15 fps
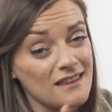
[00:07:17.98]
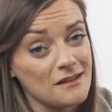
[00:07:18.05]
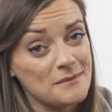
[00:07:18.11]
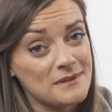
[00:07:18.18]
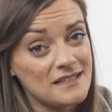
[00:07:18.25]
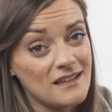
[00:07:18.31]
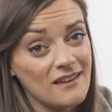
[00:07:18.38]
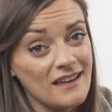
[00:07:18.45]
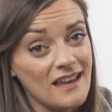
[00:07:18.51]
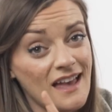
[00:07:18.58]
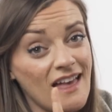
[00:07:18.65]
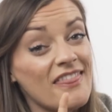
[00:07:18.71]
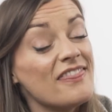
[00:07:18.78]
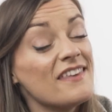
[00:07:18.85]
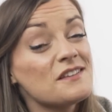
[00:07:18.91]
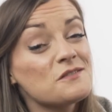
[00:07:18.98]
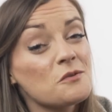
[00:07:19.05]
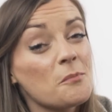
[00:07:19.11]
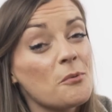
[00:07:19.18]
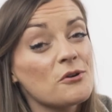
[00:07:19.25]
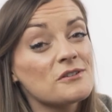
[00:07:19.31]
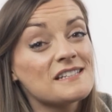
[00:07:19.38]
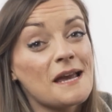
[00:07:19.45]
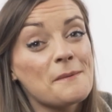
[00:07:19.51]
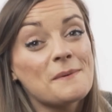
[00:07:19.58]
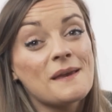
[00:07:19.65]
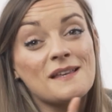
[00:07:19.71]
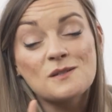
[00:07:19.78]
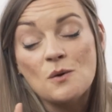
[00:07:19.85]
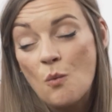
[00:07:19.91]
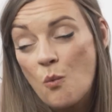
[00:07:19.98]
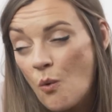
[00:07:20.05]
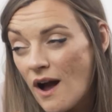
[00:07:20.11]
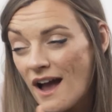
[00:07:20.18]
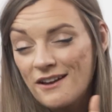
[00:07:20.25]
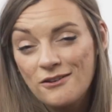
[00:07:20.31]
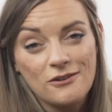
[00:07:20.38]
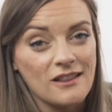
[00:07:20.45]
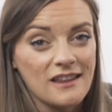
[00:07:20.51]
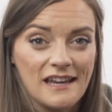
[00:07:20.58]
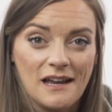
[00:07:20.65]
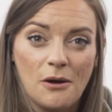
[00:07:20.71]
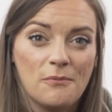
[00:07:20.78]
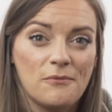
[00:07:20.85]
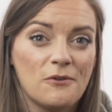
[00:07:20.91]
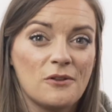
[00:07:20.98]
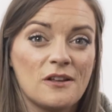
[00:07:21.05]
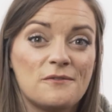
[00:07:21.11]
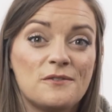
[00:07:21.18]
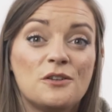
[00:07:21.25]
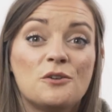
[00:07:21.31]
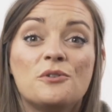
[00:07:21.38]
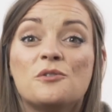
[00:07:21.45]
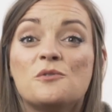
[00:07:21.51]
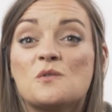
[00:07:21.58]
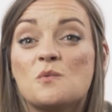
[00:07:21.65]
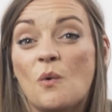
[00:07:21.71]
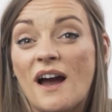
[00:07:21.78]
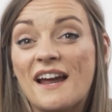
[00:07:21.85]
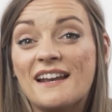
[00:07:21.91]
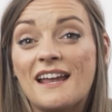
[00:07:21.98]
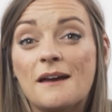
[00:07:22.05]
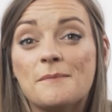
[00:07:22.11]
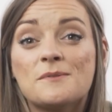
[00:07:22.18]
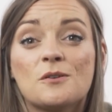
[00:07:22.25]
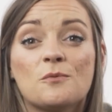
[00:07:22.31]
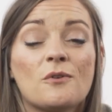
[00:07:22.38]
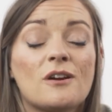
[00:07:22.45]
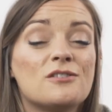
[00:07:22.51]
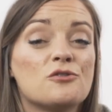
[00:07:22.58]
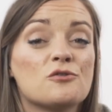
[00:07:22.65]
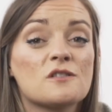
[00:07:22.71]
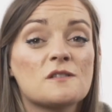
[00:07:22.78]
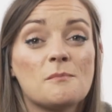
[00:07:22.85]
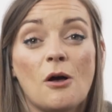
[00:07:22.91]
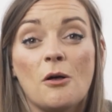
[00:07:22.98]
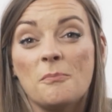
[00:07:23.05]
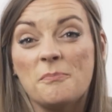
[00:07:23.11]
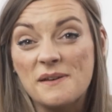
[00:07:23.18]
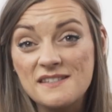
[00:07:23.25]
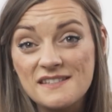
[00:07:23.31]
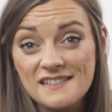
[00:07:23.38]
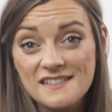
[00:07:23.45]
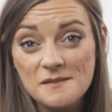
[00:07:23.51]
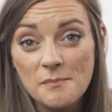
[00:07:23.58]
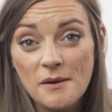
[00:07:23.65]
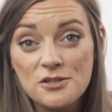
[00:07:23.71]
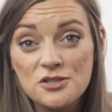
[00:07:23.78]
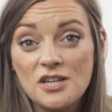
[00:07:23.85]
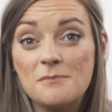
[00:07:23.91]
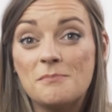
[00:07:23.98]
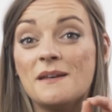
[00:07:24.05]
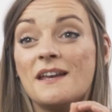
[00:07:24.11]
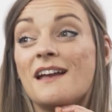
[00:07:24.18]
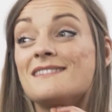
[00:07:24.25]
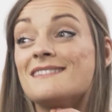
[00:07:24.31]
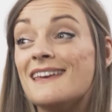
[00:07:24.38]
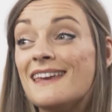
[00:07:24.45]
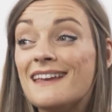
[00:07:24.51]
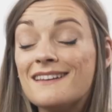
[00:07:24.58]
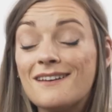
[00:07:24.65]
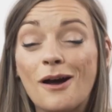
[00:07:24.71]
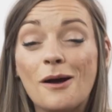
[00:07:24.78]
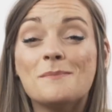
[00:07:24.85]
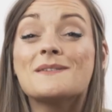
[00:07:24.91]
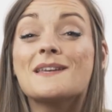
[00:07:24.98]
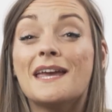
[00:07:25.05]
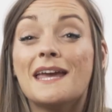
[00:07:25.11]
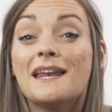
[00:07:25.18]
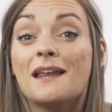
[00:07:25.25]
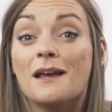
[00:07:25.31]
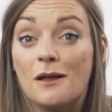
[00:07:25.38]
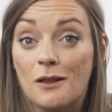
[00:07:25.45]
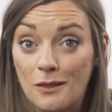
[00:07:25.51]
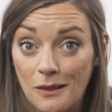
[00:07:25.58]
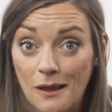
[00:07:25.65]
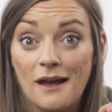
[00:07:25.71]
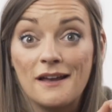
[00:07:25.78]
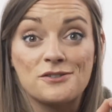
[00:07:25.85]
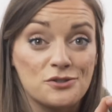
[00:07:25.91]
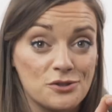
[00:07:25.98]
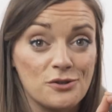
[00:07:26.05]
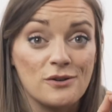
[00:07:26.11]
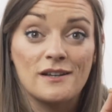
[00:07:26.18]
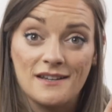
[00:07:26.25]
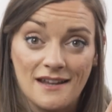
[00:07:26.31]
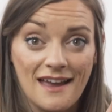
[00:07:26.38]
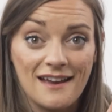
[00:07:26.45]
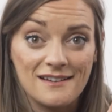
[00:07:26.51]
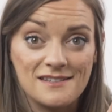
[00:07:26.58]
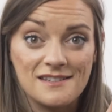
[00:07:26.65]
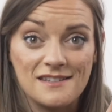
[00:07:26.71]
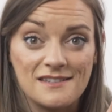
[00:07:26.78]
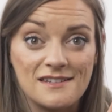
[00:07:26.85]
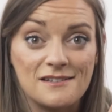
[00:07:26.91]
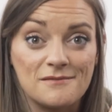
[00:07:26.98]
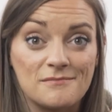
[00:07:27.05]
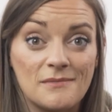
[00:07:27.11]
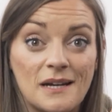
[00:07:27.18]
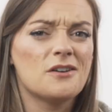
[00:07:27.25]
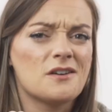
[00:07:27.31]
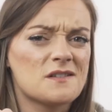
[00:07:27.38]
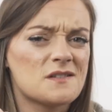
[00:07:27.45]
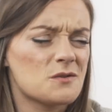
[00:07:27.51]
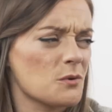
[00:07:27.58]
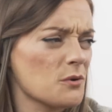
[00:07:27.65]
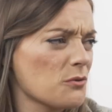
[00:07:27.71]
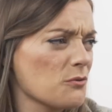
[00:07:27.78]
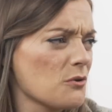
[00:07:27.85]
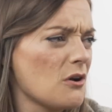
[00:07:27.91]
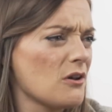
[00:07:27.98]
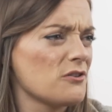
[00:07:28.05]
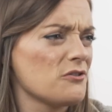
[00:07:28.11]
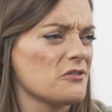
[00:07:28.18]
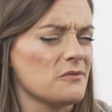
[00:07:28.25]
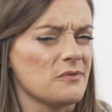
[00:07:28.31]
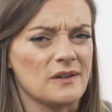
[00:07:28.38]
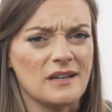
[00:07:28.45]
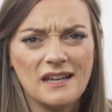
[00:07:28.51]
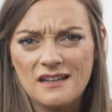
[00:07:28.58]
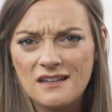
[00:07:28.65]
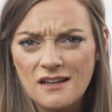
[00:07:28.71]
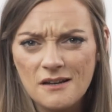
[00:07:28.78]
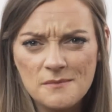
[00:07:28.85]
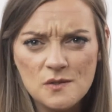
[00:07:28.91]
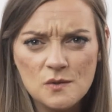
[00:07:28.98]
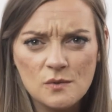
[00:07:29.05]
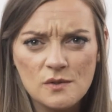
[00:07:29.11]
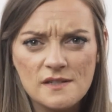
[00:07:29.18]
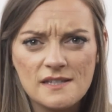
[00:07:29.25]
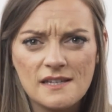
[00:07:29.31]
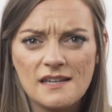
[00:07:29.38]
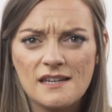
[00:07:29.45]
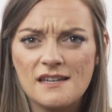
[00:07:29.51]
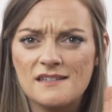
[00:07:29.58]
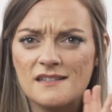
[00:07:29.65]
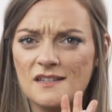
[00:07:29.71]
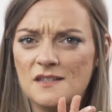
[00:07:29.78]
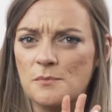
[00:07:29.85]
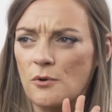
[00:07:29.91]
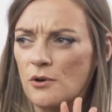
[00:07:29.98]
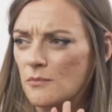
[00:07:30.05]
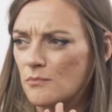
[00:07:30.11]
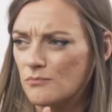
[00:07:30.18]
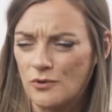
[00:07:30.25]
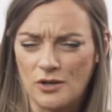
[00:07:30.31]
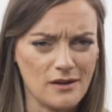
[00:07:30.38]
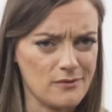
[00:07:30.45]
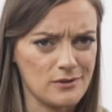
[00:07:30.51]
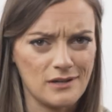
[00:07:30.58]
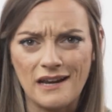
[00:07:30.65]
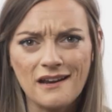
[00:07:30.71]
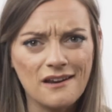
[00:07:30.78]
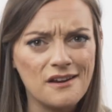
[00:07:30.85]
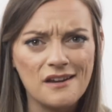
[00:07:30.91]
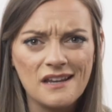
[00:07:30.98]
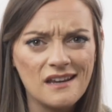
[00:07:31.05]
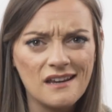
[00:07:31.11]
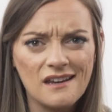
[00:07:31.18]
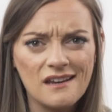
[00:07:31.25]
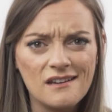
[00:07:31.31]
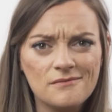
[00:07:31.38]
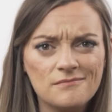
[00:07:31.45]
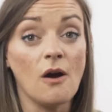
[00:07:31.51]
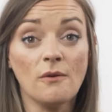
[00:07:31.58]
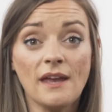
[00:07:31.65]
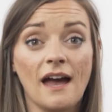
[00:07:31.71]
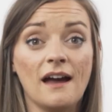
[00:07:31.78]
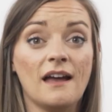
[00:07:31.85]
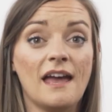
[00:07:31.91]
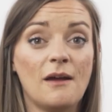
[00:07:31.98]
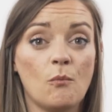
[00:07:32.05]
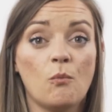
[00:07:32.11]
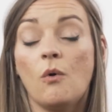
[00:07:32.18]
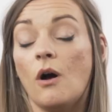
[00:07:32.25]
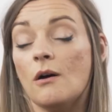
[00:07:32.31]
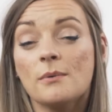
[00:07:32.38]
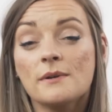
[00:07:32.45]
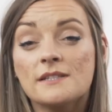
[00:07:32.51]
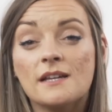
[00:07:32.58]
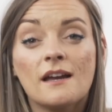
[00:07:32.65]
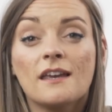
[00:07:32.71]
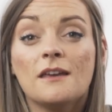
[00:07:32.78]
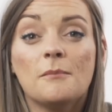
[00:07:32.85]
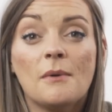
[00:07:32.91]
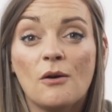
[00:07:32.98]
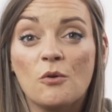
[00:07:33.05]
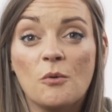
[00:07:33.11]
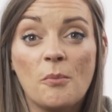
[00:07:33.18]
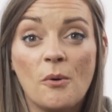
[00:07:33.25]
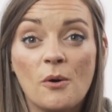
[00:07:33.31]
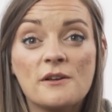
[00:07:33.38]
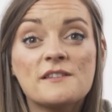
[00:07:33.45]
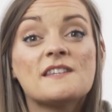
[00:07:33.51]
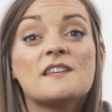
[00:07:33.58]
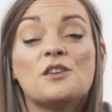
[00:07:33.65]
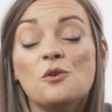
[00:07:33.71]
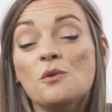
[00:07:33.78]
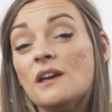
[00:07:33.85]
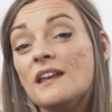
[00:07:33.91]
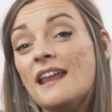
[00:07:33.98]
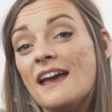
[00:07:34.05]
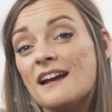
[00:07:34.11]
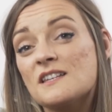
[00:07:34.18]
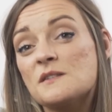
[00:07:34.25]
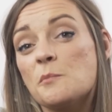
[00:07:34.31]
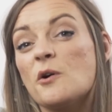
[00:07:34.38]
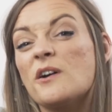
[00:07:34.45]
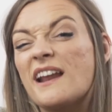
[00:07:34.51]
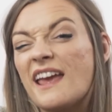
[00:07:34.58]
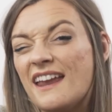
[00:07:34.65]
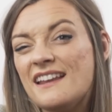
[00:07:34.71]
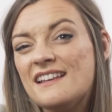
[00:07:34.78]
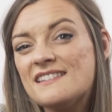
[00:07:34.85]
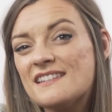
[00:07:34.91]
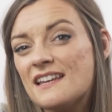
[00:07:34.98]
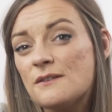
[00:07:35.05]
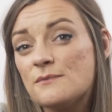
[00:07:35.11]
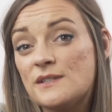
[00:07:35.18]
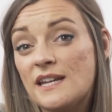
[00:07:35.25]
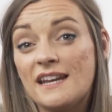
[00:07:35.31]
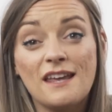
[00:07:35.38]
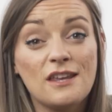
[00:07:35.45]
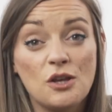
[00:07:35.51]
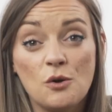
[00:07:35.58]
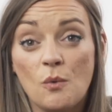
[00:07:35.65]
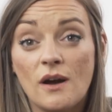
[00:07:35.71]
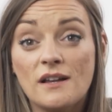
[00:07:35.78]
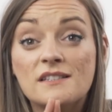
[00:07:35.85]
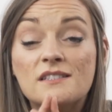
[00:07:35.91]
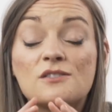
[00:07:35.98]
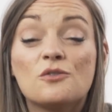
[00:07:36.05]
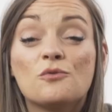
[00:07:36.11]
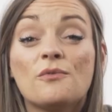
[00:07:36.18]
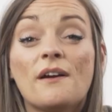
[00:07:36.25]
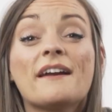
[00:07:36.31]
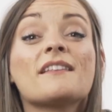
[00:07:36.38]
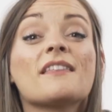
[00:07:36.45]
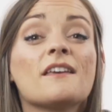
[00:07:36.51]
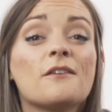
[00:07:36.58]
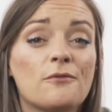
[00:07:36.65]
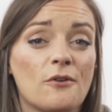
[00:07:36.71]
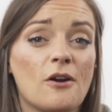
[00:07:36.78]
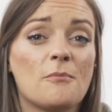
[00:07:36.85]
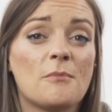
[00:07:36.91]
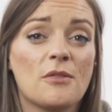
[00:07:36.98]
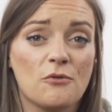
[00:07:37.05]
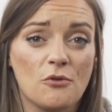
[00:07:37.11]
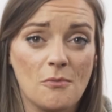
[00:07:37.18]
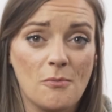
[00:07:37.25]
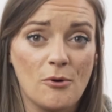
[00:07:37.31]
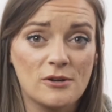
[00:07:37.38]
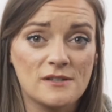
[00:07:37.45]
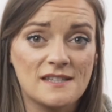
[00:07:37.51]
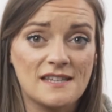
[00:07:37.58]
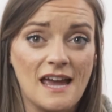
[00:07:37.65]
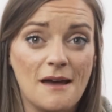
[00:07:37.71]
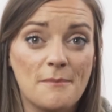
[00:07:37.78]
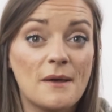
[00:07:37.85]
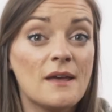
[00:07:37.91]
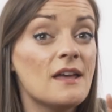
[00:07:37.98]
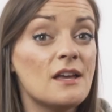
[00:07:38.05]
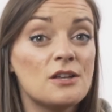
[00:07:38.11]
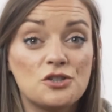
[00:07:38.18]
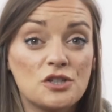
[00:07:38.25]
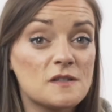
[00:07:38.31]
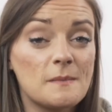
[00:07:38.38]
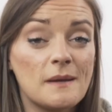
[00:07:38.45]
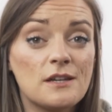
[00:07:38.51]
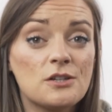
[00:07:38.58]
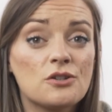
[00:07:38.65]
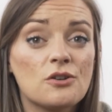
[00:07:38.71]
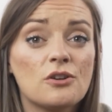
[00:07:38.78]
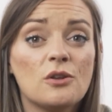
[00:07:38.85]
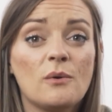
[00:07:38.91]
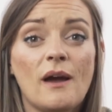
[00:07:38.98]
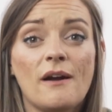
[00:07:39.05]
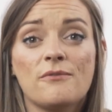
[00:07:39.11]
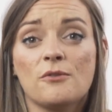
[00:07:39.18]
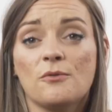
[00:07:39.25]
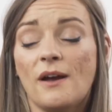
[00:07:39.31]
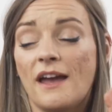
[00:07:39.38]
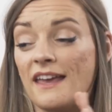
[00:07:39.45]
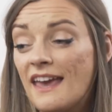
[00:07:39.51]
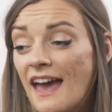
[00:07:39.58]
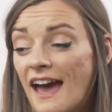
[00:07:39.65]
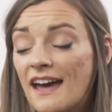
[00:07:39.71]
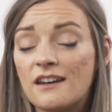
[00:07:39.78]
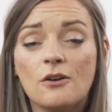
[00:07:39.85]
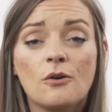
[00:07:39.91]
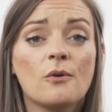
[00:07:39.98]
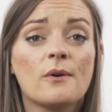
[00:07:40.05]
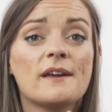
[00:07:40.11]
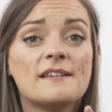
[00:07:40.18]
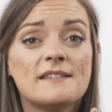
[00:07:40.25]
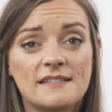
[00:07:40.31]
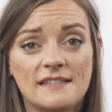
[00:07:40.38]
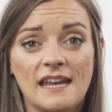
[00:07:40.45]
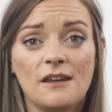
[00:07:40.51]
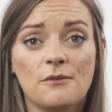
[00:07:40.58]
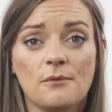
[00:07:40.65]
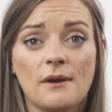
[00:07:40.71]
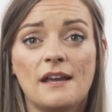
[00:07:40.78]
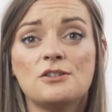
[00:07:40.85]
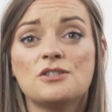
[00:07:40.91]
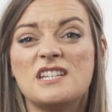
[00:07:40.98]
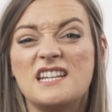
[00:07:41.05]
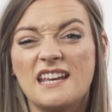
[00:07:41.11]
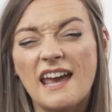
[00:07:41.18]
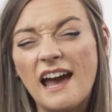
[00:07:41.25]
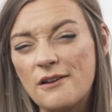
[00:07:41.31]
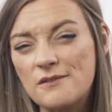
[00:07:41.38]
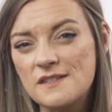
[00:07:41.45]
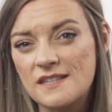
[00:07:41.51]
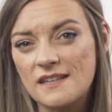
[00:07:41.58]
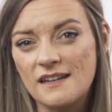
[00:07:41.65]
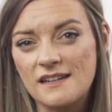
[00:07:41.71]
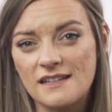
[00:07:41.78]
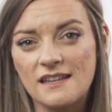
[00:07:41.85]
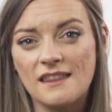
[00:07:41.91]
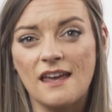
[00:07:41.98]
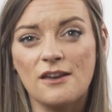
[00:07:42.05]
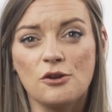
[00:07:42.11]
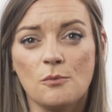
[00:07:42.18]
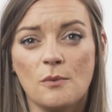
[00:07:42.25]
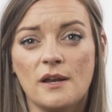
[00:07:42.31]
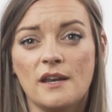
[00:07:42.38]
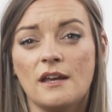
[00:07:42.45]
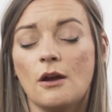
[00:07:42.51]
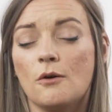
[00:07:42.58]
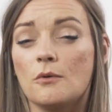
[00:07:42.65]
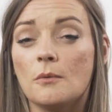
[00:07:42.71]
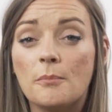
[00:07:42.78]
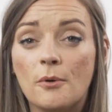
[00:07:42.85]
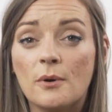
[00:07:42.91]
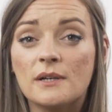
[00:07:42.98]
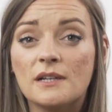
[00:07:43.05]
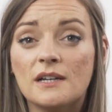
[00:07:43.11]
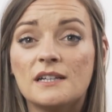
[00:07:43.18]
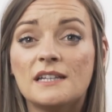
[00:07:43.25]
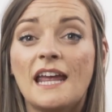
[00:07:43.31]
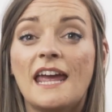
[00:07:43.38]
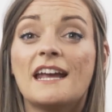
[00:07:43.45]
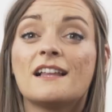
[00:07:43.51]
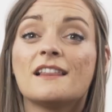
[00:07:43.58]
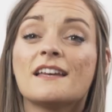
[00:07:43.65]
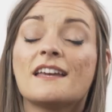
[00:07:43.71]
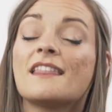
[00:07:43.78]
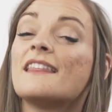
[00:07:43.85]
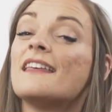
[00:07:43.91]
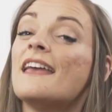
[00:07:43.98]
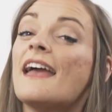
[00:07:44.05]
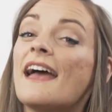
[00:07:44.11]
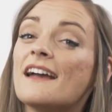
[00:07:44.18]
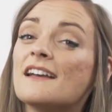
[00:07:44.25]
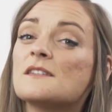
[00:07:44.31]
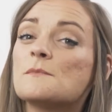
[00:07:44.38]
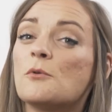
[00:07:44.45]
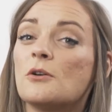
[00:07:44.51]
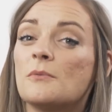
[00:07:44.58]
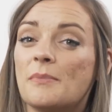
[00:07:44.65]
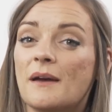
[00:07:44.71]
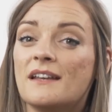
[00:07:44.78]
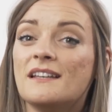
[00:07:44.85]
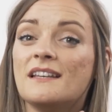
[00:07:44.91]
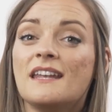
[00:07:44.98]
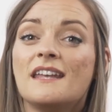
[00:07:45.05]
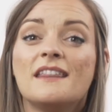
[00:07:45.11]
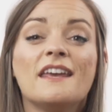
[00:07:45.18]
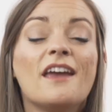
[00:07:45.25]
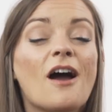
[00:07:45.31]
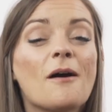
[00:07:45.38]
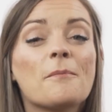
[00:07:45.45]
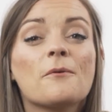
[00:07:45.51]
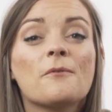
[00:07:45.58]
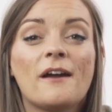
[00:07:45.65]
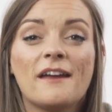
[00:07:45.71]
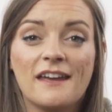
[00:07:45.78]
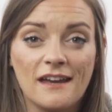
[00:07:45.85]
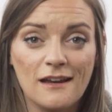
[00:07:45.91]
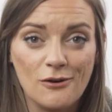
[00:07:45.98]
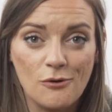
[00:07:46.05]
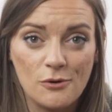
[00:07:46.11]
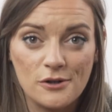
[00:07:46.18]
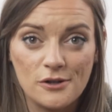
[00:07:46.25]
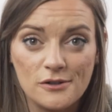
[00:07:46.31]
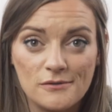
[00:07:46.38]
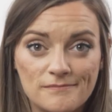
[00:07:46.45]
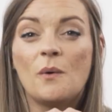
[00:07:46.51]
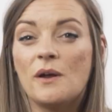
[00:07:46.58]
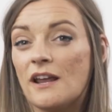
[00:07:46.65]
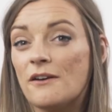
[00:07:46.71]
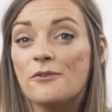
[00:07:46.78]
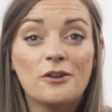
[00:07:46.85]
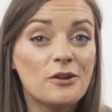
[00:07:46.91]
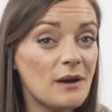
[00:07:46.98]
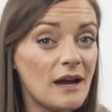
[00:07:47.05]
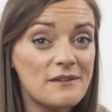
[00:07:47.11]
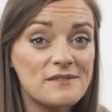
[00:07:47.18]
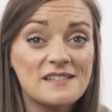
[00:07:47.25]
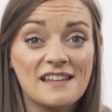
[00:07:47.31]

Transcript: And let me tell you, this report type gets wildly helpful if you use YNAB to run your small business budget because it comes in clutch during tax season. You can sort through all your different income sources, export whatever data you need. Oh yeah, and while we're talking about reports, you can export any set of data you want directly from the reports tab. Just make sure you have the right categories, date range, and account selected that you're wanting a report on and click the export button in the upper right hand corner. Whatever Whatever you have